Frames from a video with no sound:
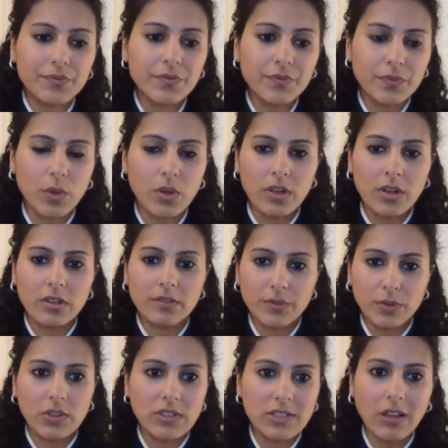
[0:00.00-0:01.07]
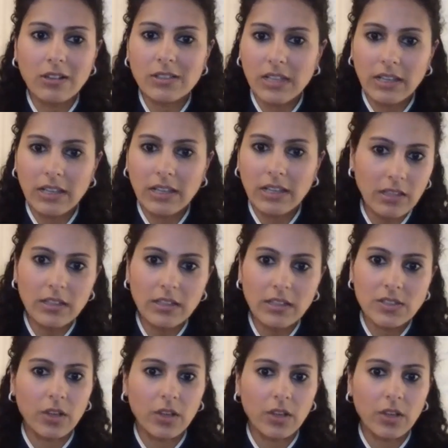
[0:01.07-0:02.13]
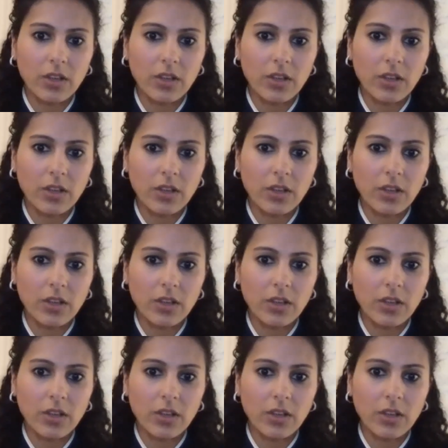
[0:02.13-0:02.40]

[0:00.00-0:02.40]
for adults, I think it's okay to.